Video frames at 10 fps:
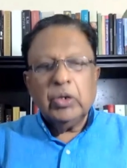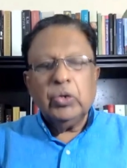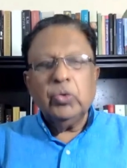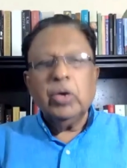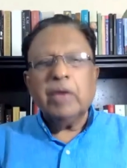
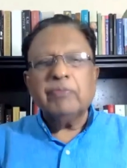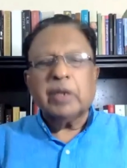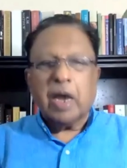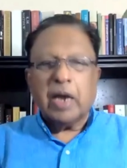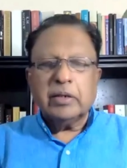you have the
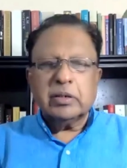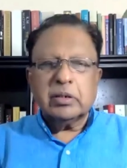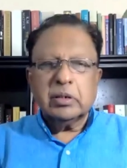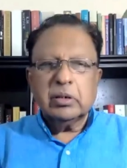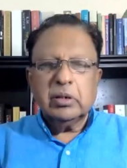right
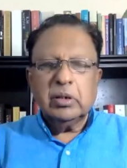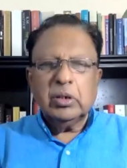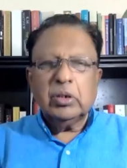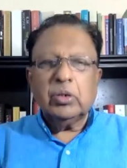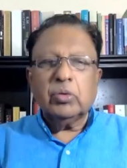
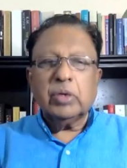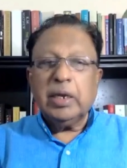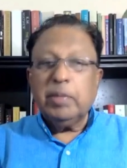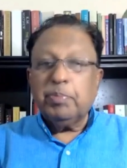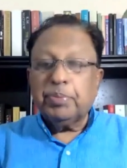to
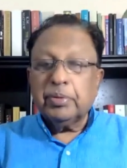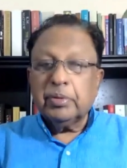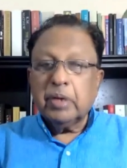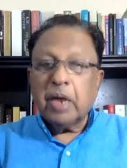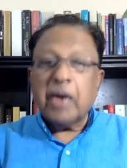keep
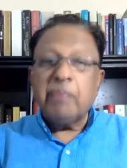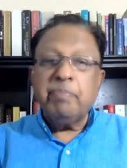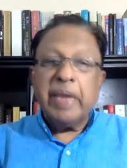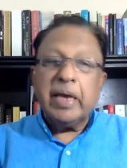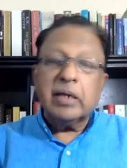
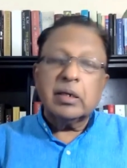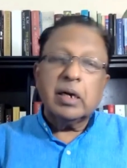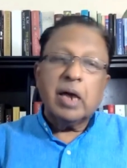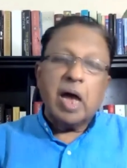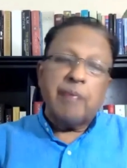and bear
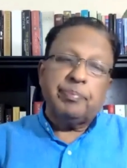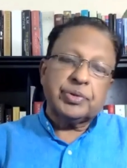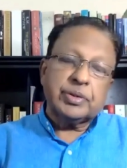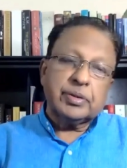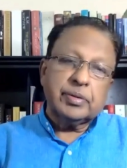
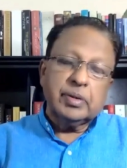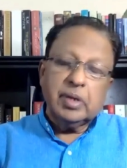arms.